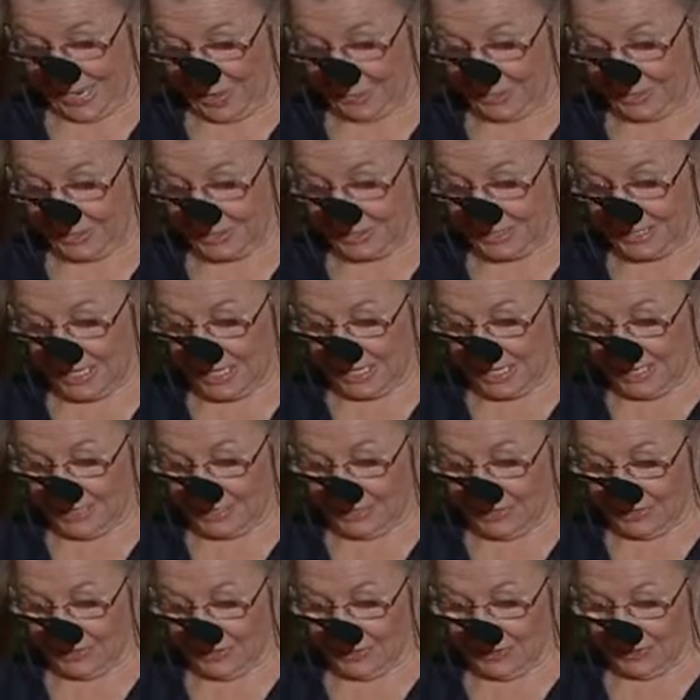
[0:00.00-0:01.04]
and that was
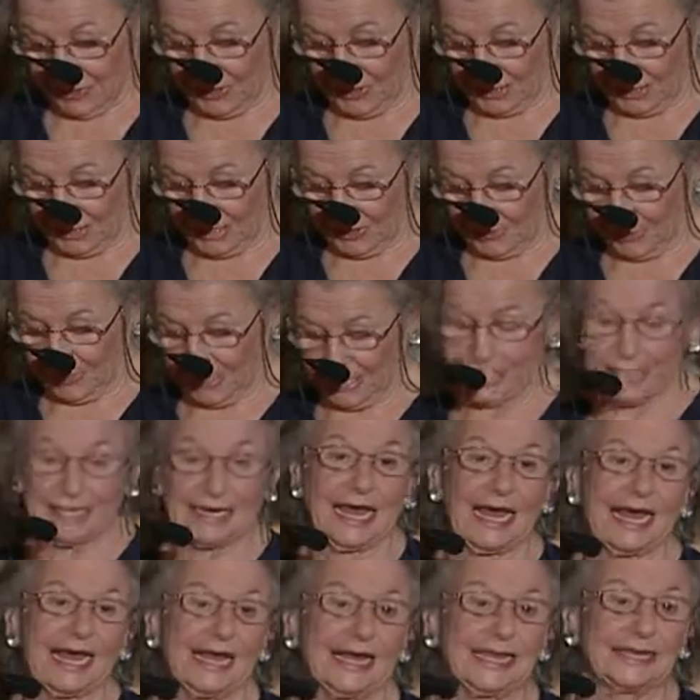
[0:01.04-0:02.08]
called the living
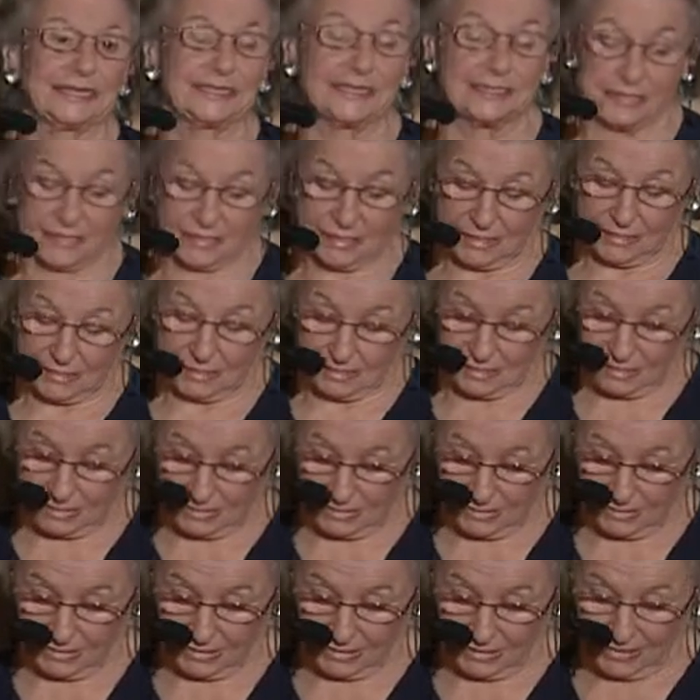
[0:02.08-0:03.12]
lands
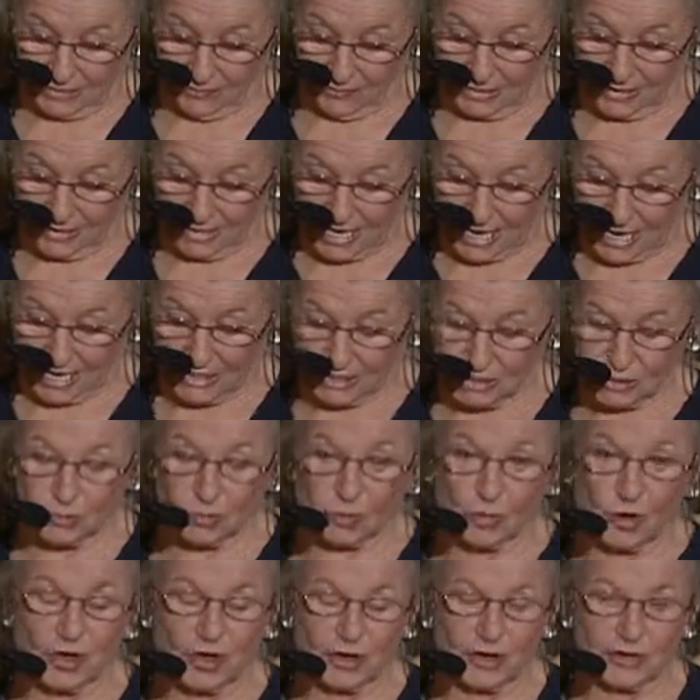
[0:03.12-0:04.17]

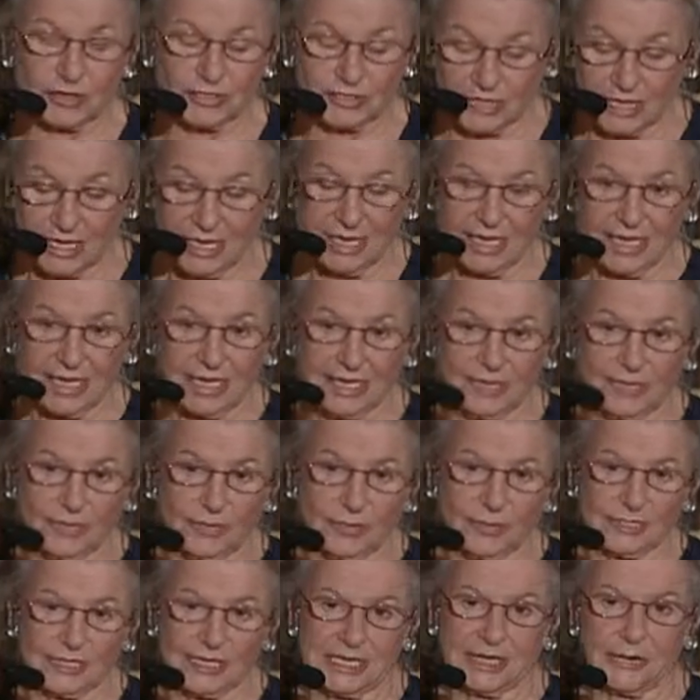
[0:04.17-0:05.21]
and waters. In
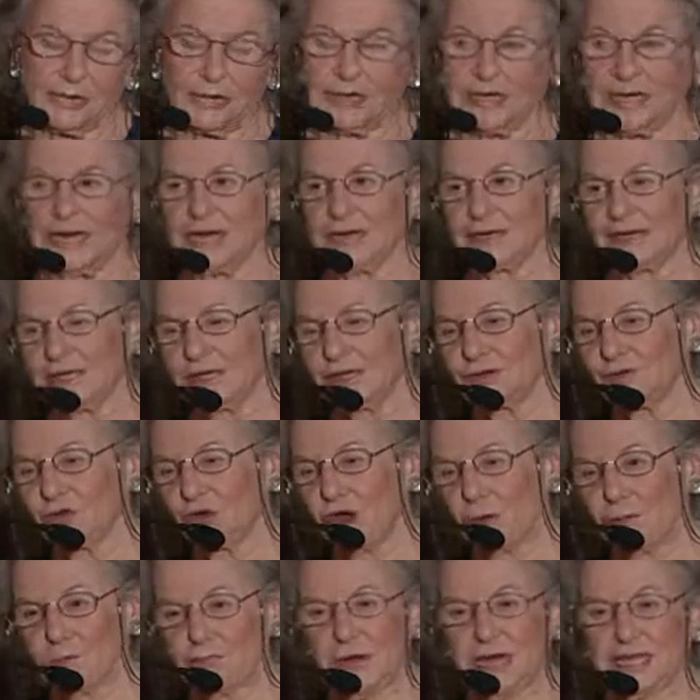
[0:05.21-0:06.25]
other words, he went out, he
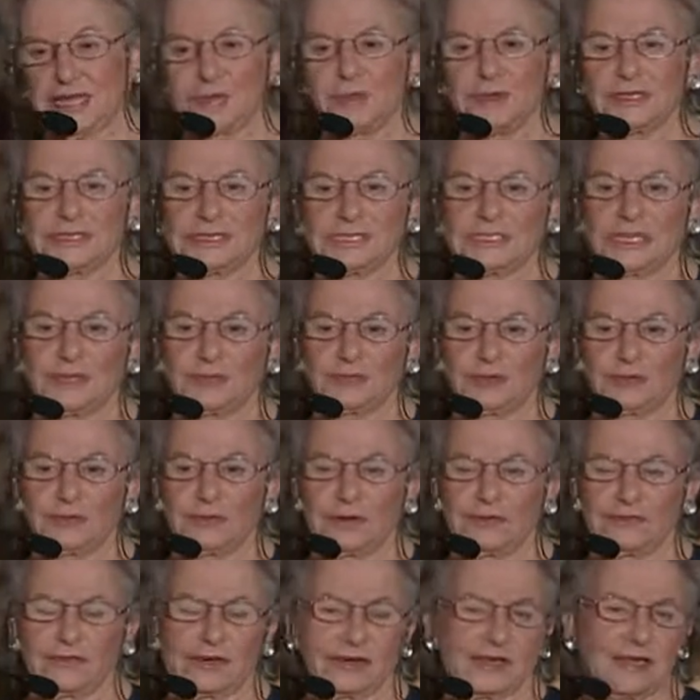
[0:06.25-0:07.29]
grew up by the Mississippi
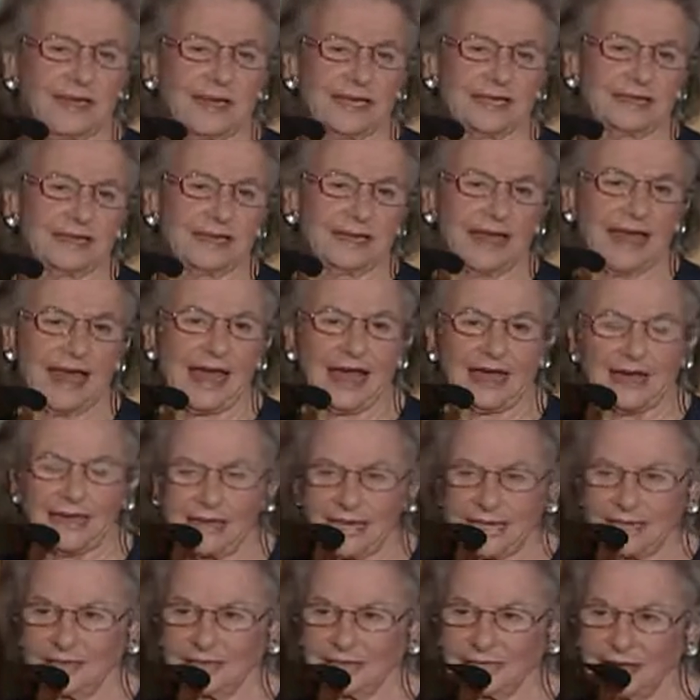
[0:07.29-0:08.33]
River
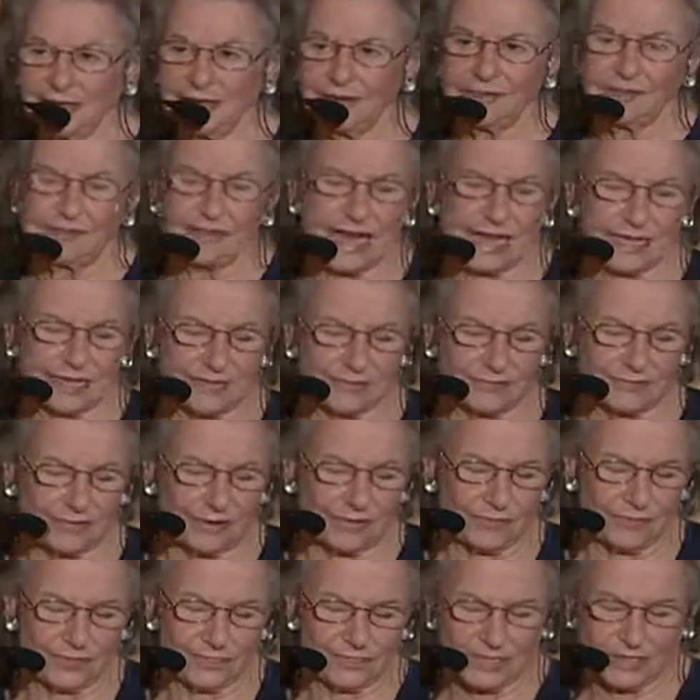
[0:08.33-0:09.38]
and loved that
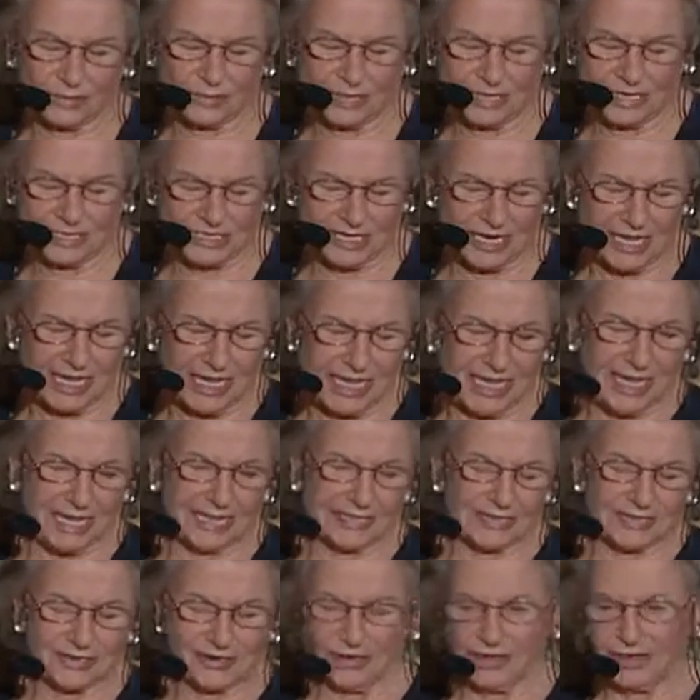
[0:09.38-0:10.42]
river so much,
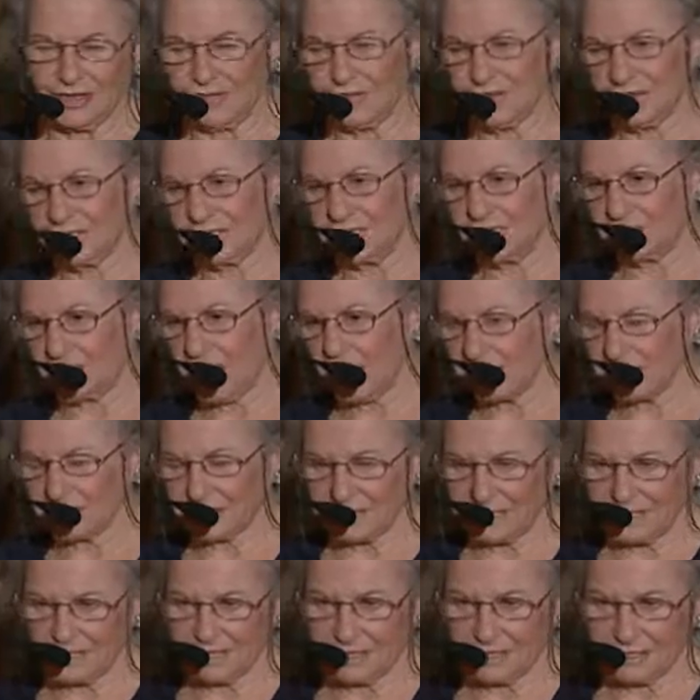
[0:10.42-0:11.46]
and saw all this junk
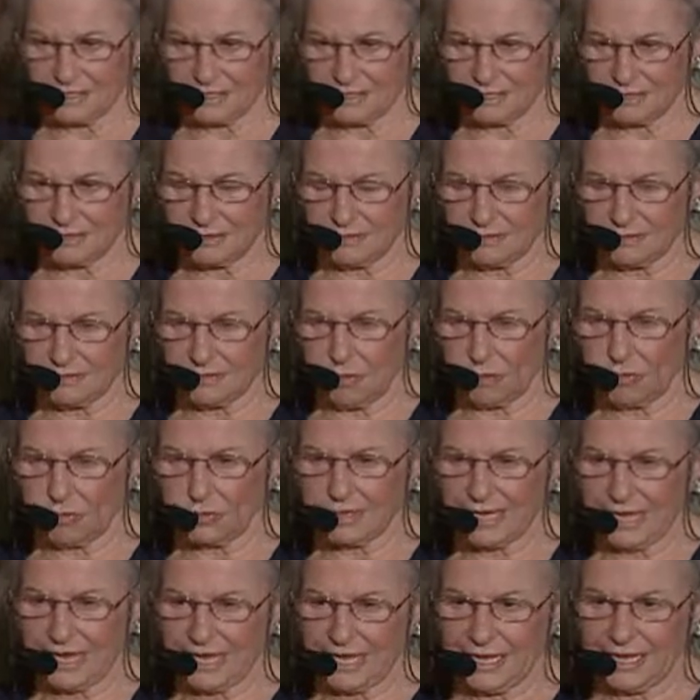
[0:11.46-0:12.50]
in it and
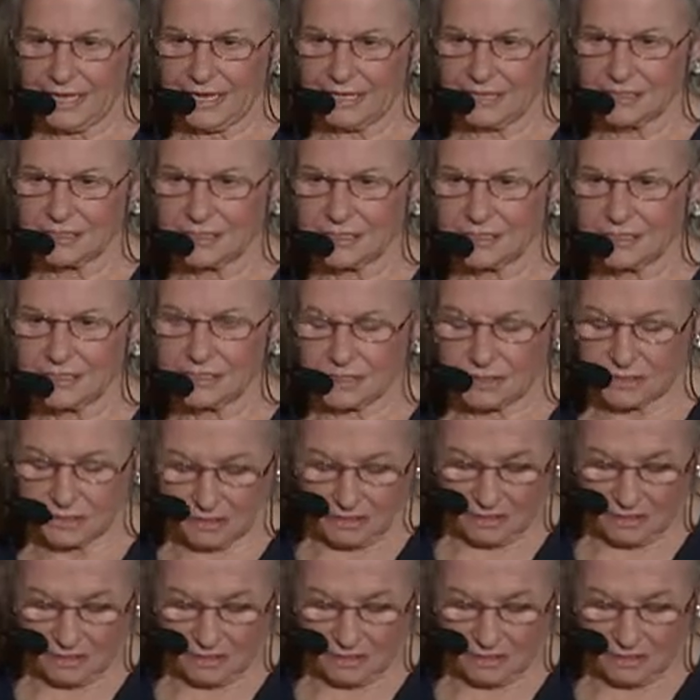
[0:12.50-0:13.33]
old cans and